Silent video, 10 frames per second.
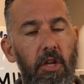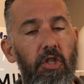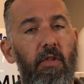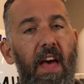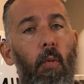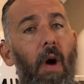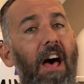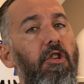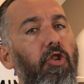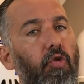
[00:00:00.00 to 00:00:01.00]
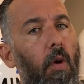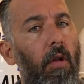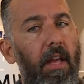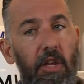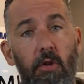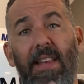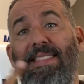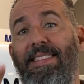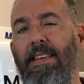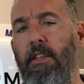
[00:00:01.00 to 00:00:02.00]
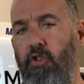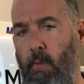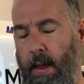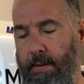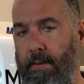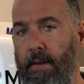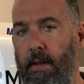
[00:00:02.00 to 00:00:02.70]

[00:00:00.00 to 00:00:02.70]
so that while you're trolling, you can see the trend,